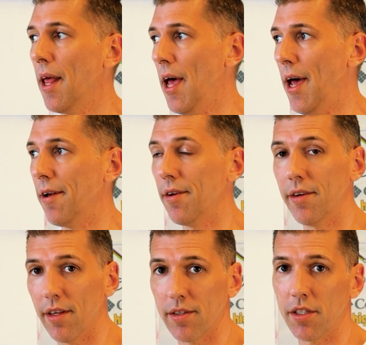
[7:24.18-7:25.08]

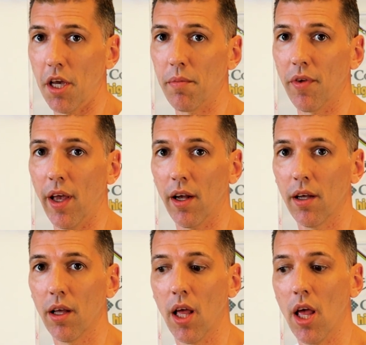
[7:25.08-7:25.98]
and did the same
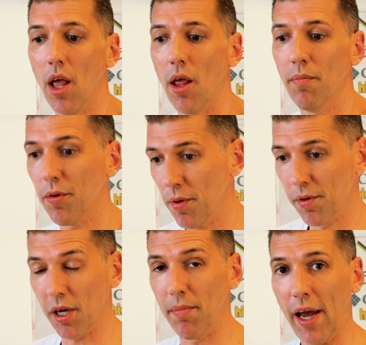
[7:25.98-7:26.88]
thing. But
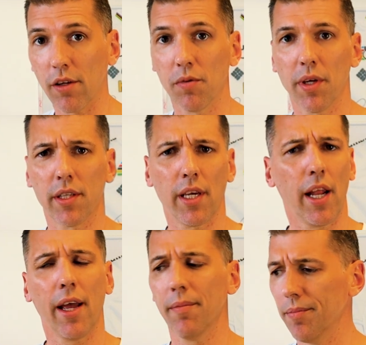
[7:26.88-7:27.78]
people came back to me and say,
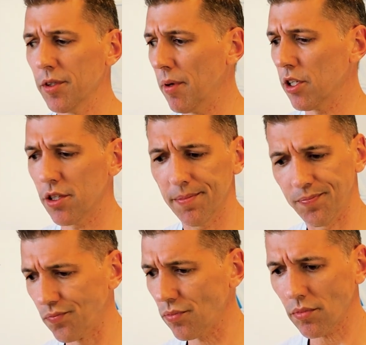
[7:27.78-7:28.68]
hey, Sebastian,